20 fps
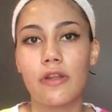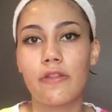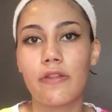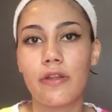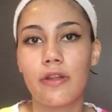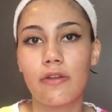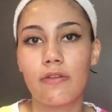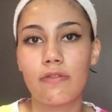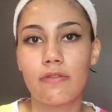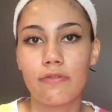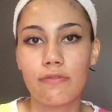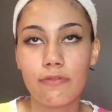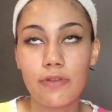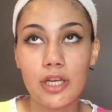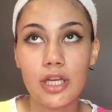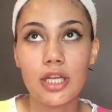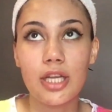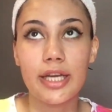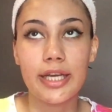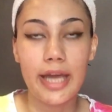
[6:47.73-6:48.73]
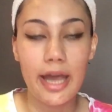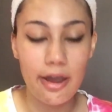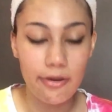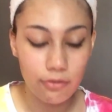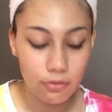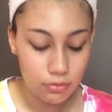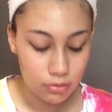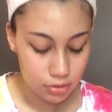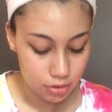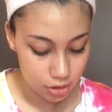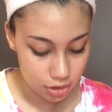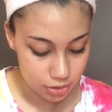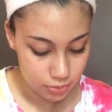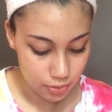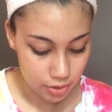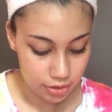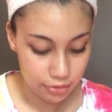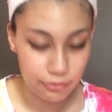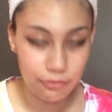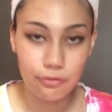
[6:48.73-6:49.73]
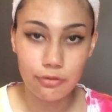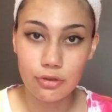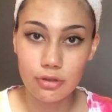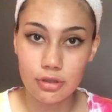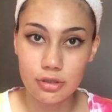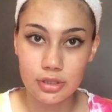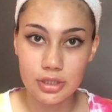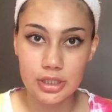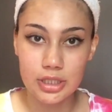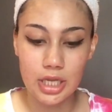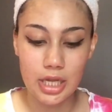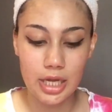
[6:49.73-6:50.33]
I feel like everyone knows what the front looks